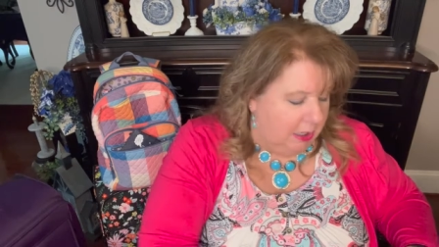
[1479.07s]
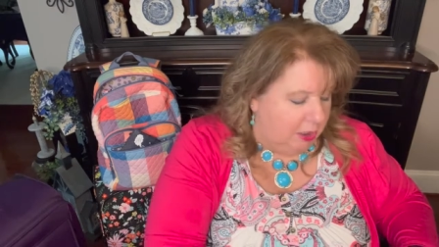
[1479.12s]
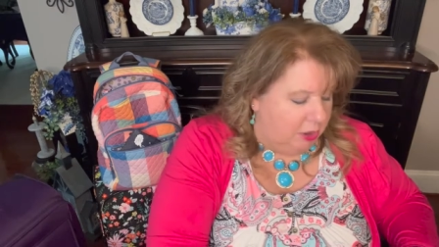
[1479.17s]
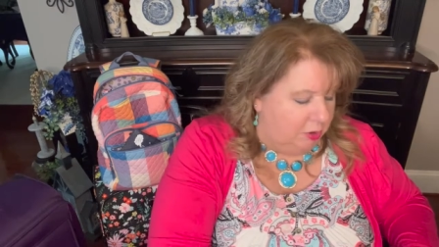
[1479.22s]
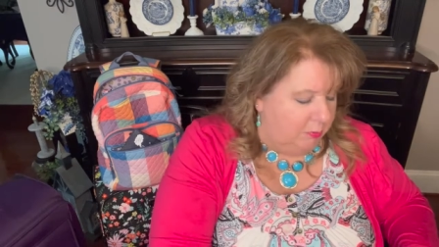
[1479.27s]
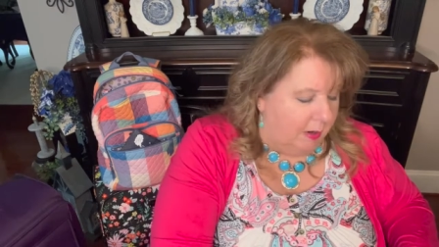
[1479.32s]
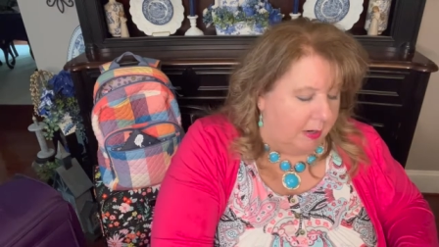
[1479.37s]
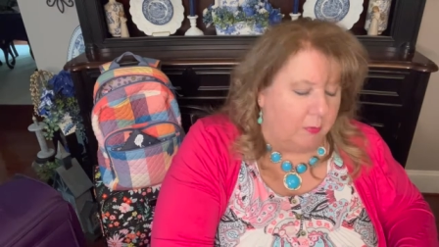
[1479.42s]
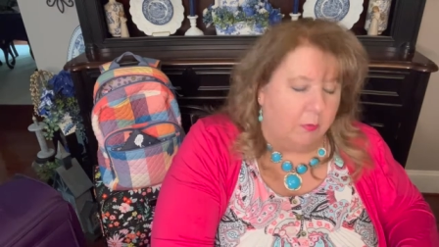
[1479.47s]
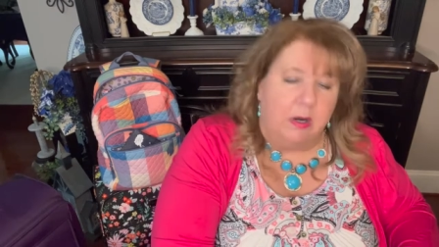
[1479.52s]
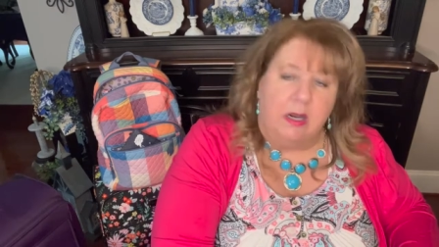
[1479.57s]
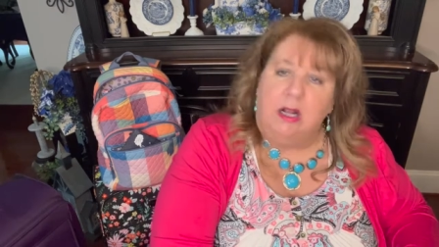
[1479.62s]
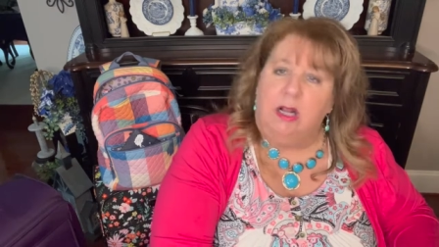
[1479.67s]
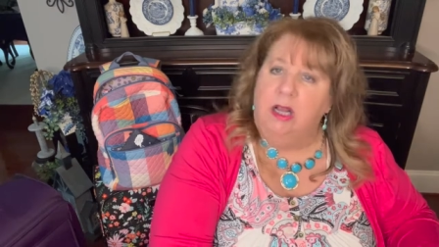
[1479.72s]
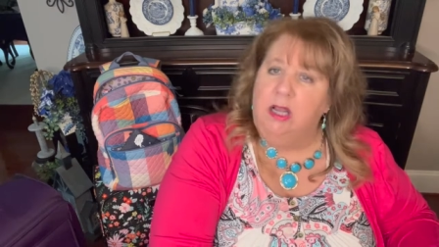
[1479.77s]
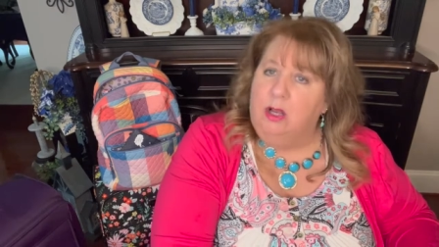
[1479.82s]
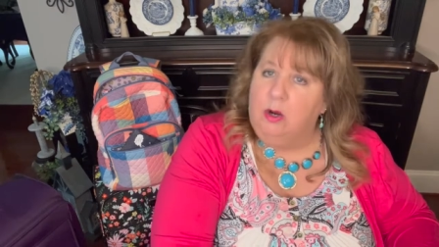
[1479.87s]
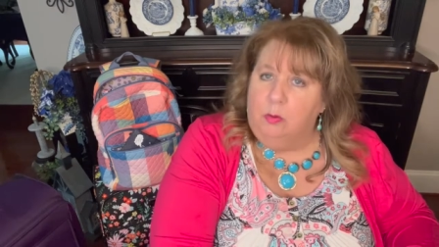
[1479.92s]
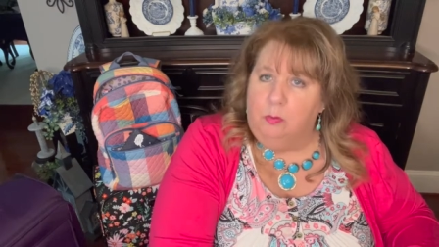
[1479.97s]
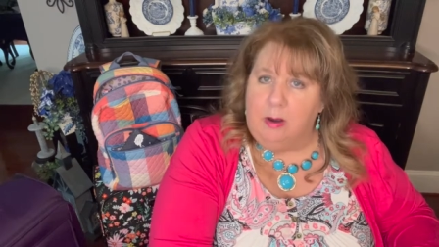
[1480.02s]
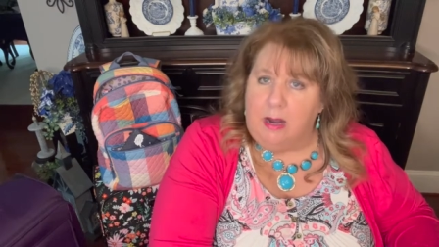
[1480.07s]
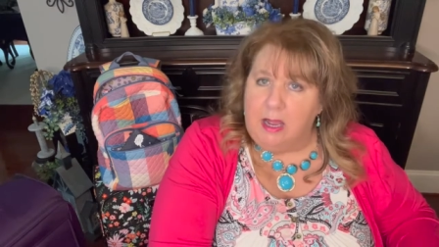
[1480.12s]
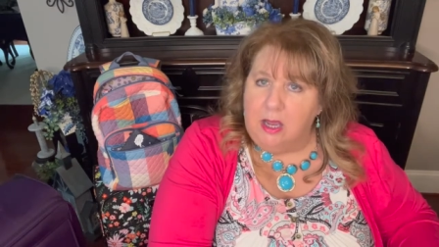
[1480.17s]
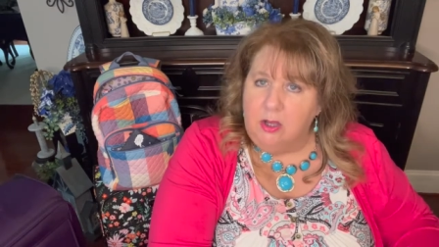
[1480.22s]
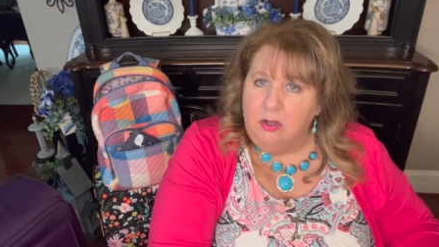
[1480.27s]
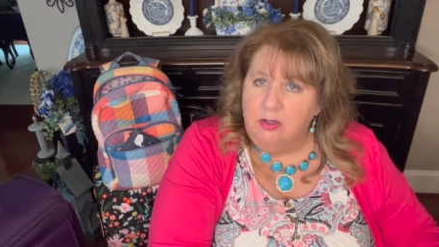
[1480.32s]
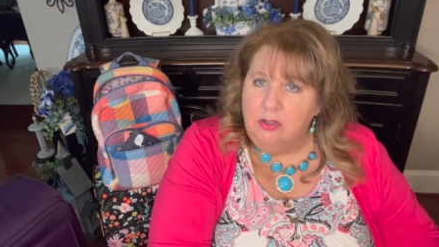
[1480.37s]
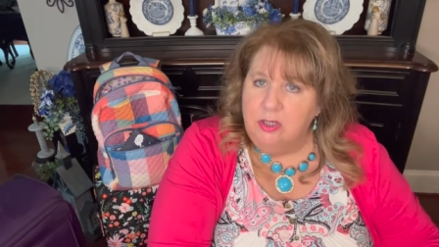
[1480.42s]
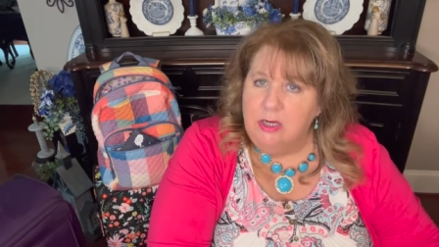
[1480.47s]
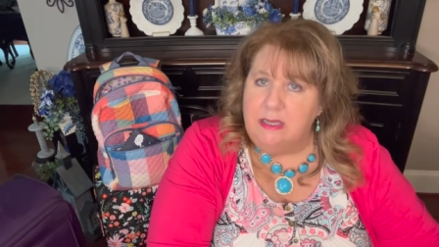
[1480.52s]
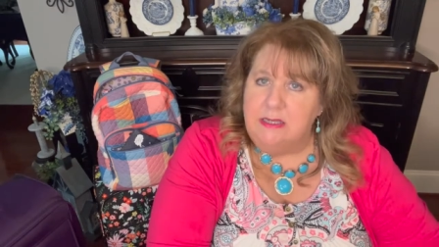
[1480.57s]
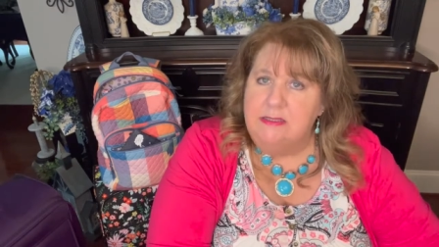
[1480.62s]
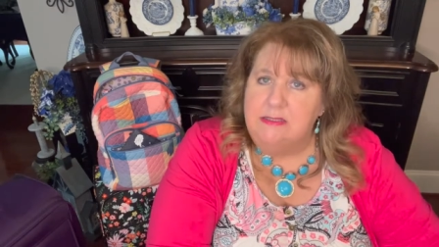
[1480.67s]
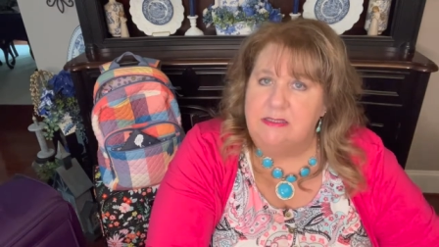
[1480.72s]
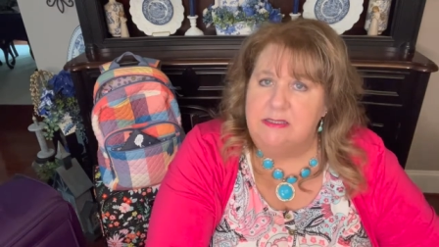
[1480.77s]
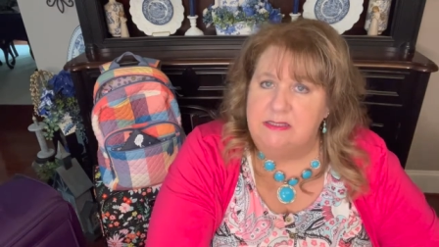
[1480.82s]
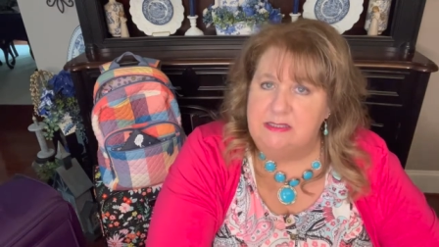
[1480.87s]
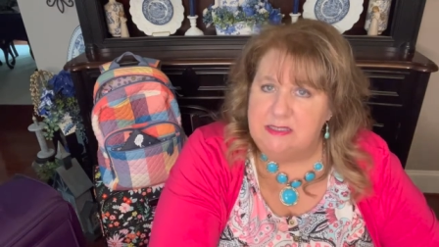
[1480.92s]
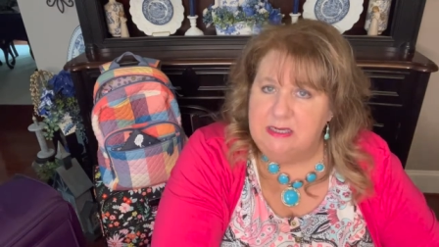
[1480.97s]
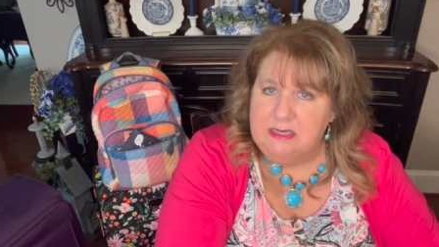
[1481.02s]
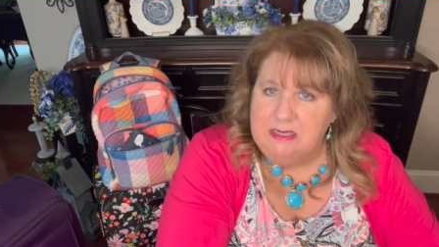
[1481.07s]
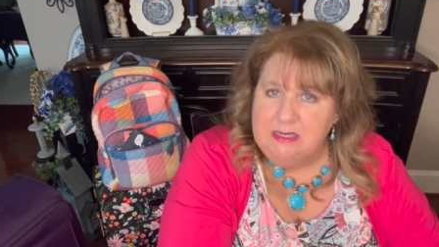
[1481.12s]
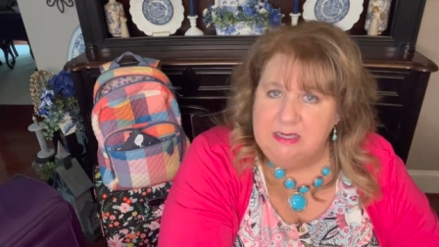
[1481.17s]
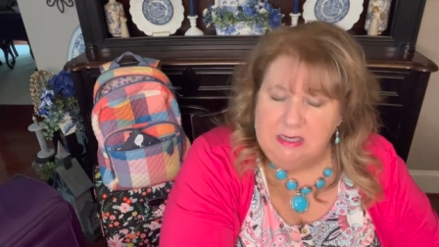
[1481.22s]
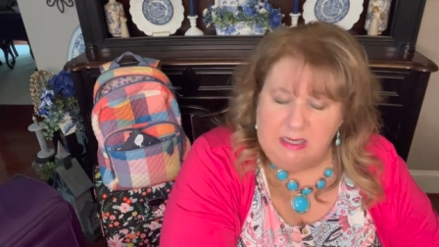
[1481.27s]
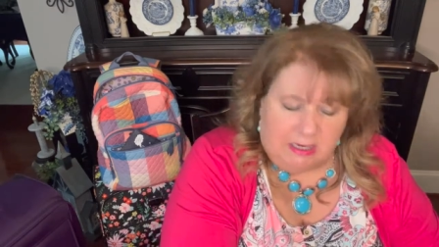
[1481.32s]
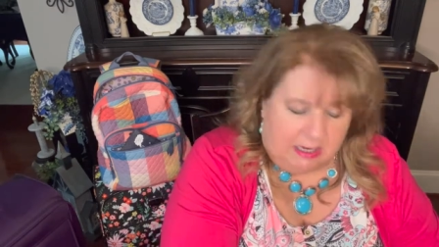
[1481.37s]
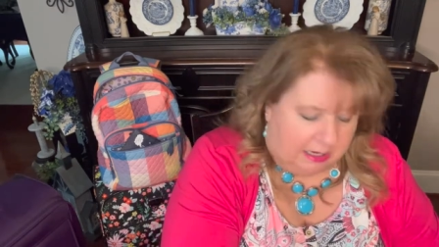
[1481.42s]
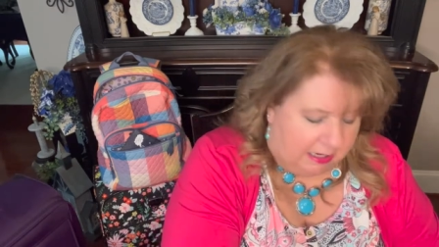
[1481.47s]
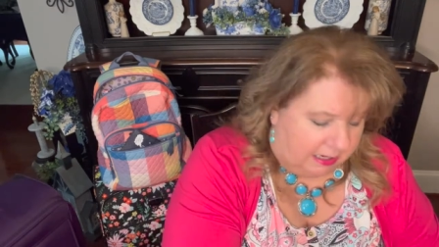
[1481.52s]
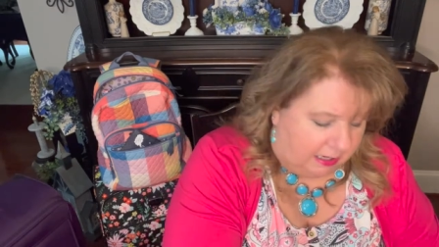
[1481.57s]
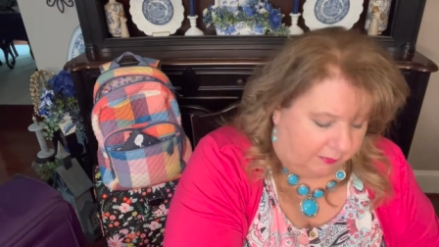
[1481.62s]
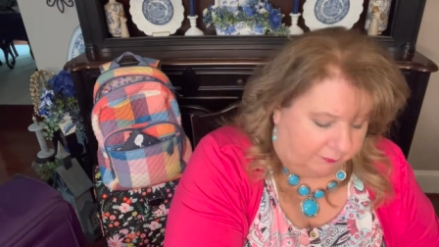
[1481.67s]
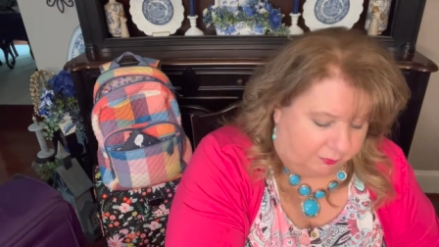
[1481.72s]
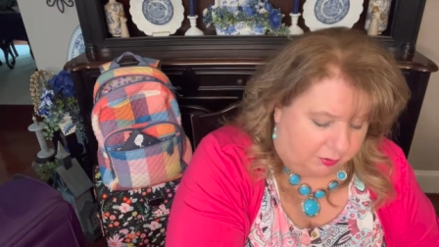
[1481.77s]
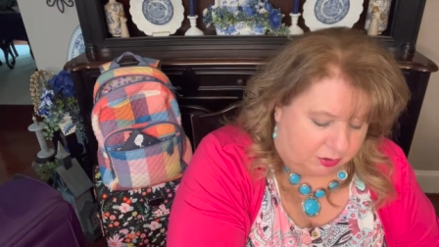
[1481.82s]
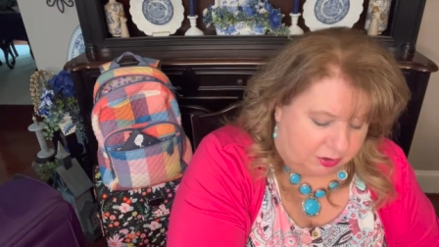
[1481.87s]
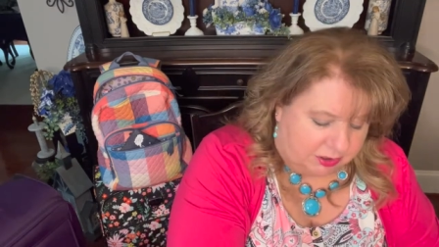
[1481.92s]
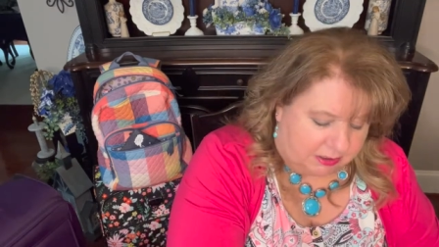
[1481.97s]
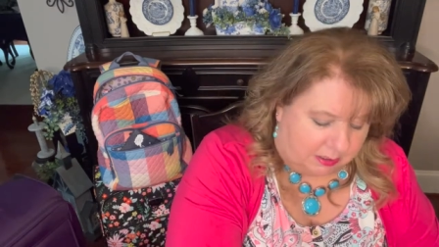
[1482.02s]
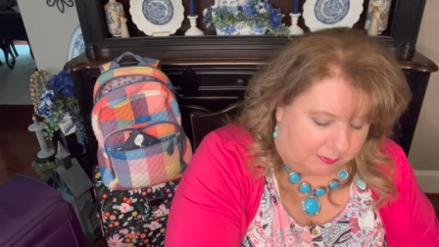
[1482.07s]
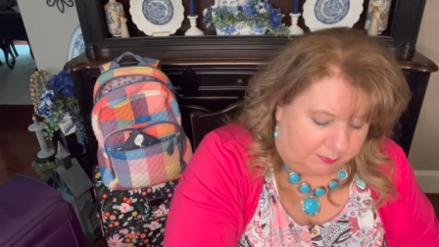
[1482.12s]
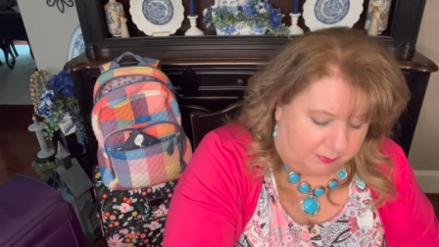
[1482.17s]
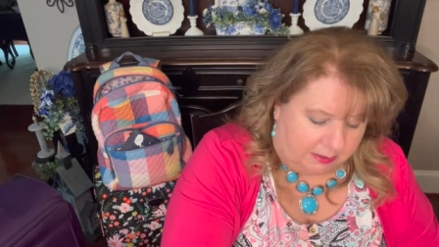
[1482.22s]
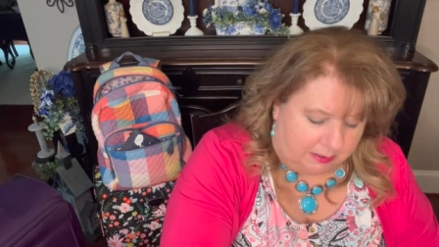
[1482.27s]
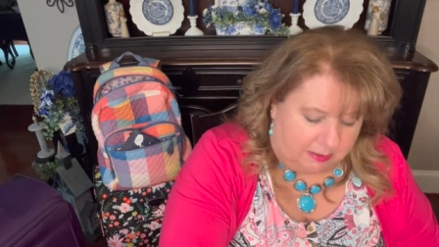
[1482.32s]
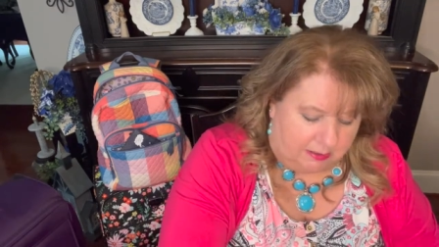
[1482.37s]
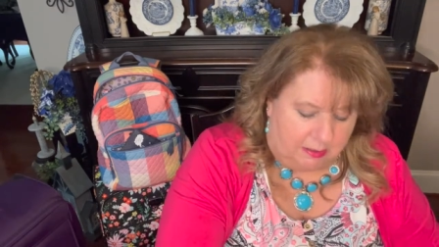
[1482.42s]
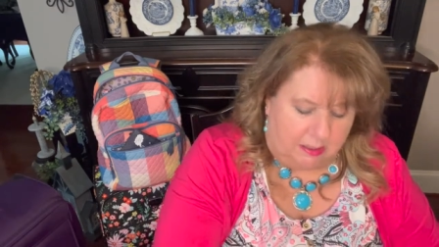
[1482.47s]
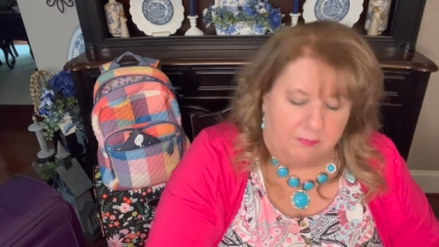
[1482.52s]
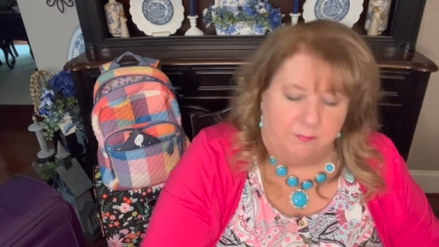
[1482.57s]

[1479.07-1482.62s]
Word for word: You might want to click around and see if there's something,